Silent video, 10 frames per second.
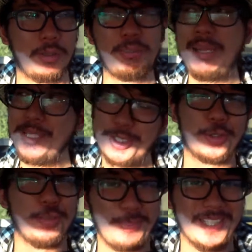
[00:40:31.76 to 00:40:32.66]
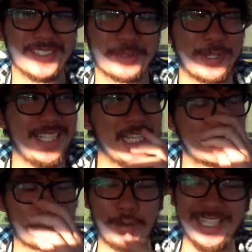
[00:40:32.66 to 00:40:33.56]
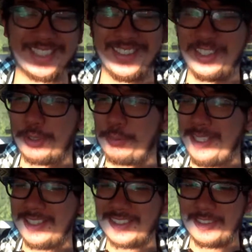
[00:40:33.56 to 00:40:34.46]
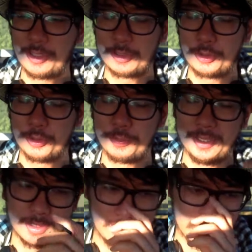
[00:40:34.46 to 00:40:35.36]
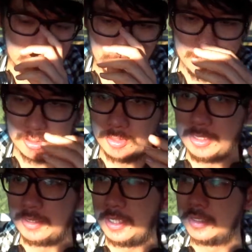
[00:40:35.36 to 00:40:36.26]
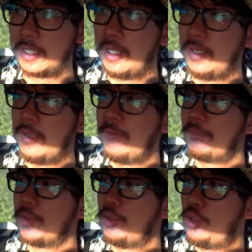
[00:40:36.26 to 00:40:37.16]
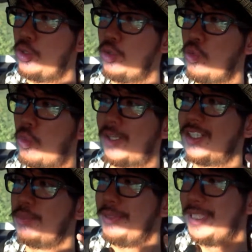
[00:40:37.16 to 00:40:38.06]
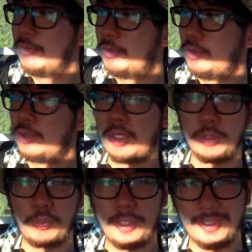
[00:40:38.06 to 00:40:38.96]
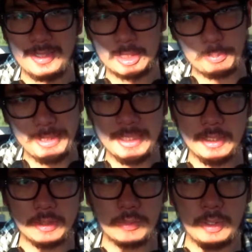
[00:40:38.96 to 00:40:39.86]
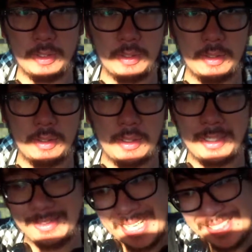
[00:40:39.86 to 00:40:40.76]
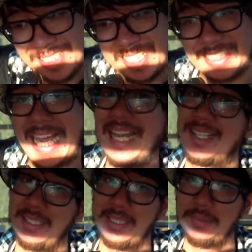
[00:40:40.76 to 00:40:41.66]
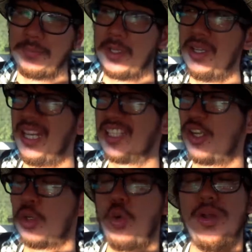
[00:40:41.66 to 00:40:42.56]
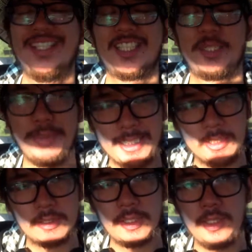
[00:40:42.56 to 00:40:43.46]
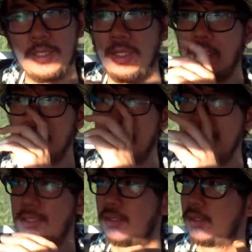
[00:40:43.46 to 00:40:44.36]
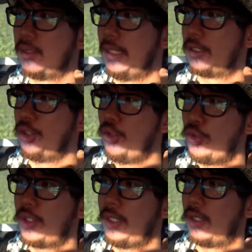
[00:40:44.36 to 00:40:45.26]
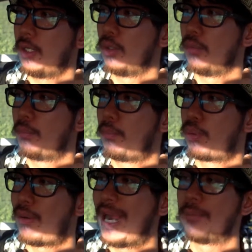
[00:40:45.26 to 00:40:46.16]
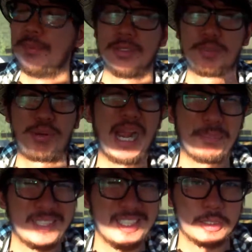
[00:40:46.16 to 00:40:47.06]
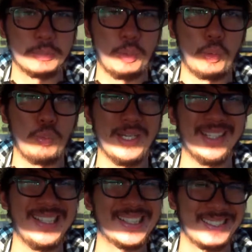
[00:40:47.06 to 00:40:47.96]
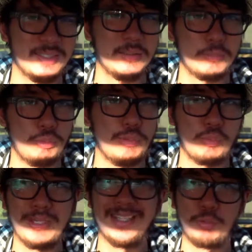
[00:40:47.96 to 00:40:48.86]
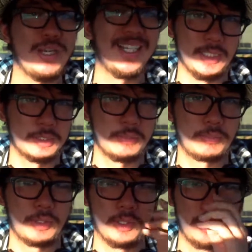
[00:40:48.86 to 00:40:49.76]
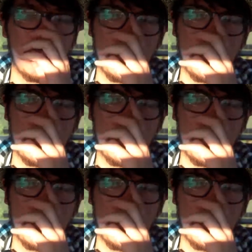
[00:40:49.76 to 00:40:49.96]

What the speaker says: Maybe Jordan Peterson, right? He has a phrase, right? Dr. Jordan Peterson, he has a phrase, like he says, do what is meaningful, not what is expedient, right? And that is exactly, it's not always expediency, but it's usually like pragmatism or realism, right?